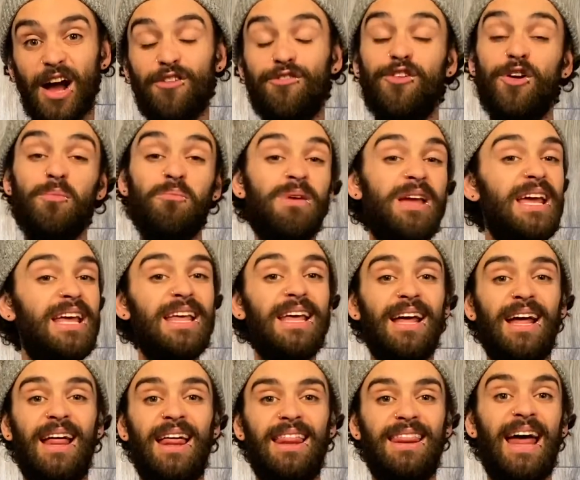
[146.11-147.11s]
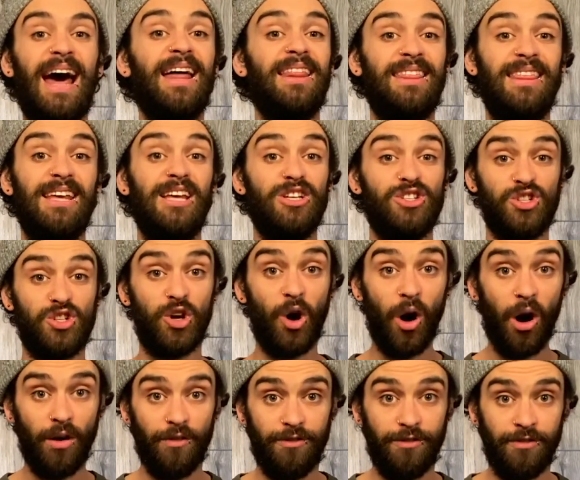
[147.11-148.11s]
For me, that thing is
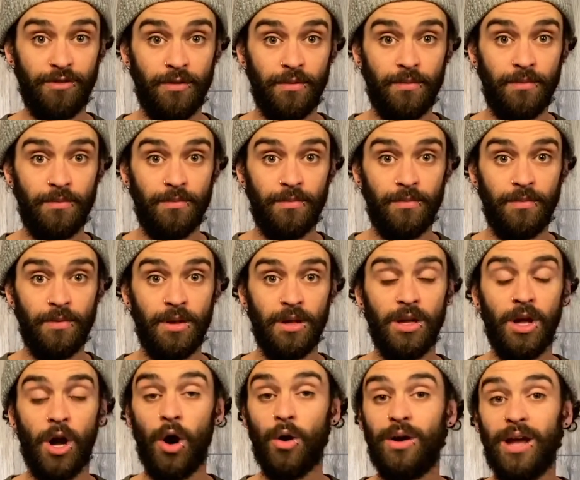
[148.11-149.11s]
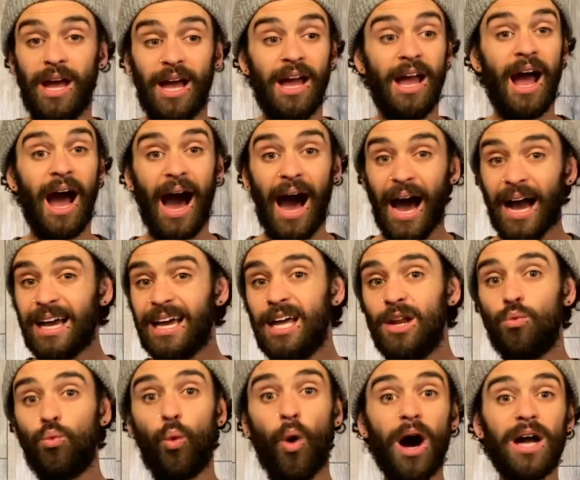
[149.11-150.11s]
golf. Okay, I
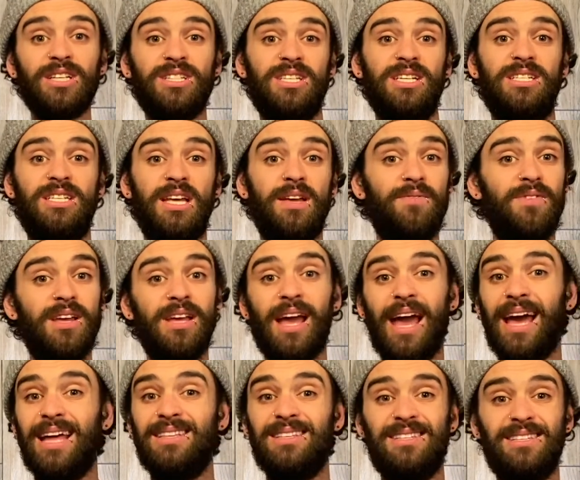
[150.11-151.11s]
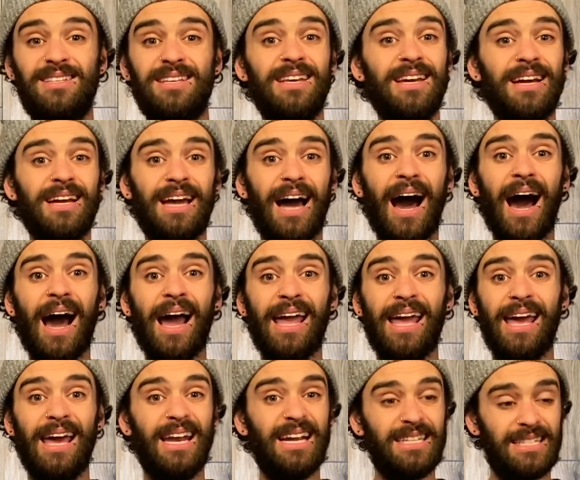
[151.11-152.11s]
can watch the TV and see a guy
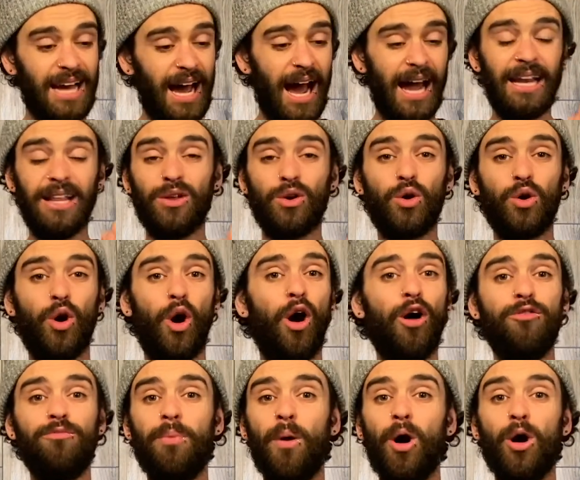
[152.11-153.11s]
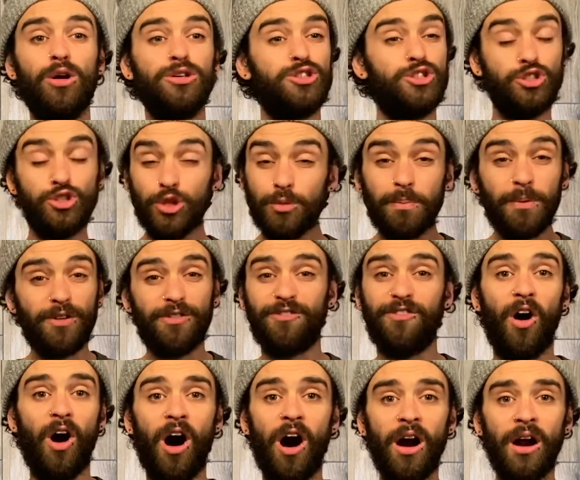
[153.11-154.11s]
hit a tiny little golf ball super
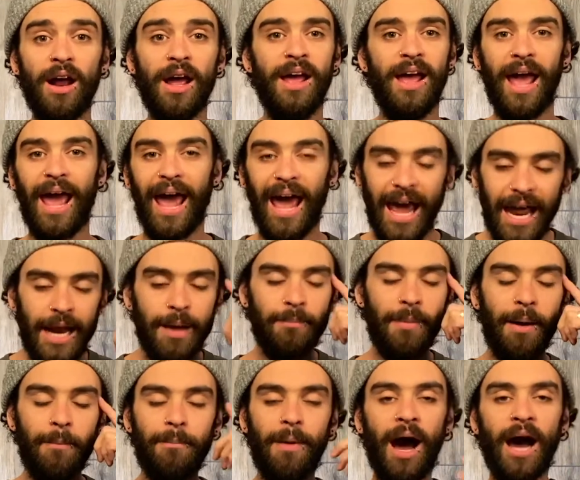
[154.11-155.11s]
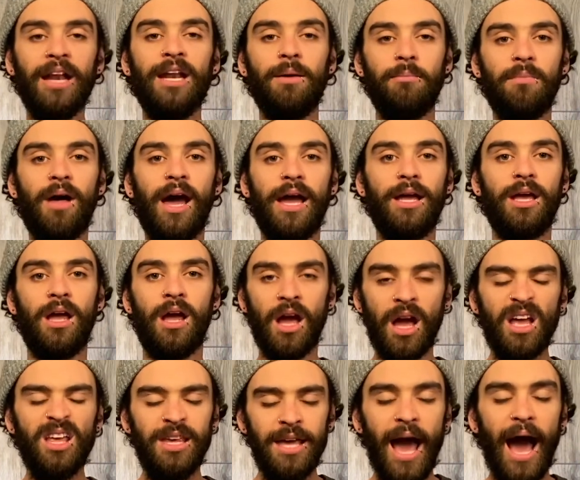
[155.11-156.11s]
far, and in my mind, I'm like,
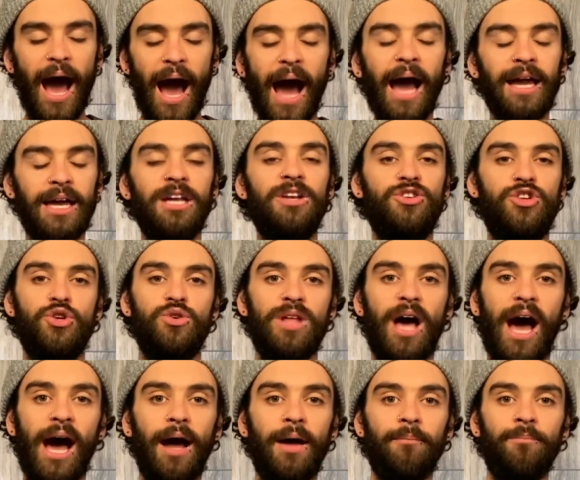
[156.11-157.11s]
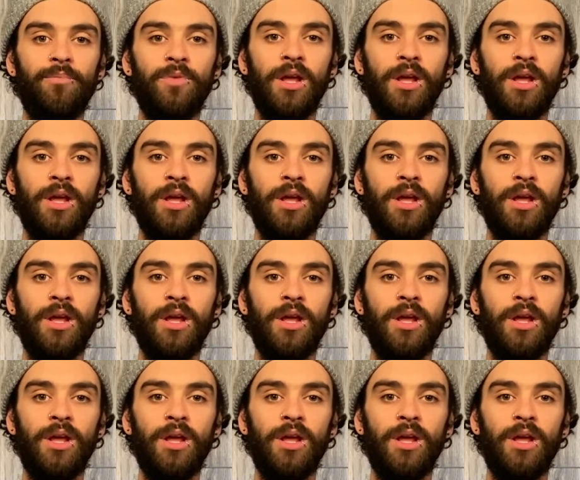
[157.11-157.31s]
yeah, I can do that.